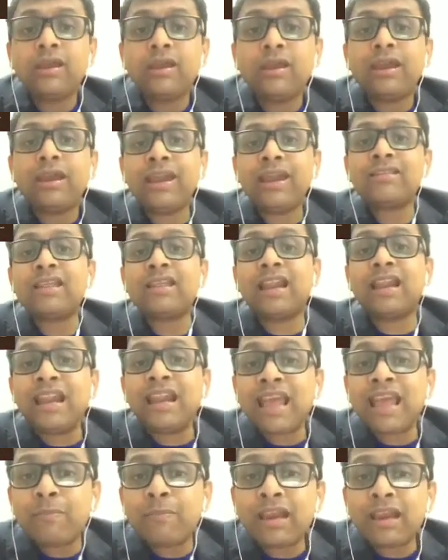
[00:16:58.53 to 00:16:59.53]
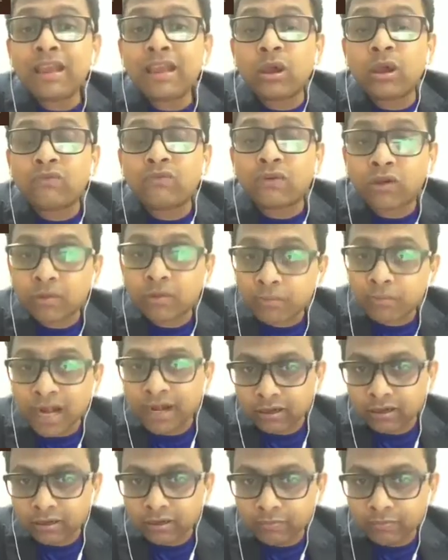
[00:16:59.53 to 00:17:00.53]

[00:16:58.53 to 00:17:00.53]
is the labeling of our product.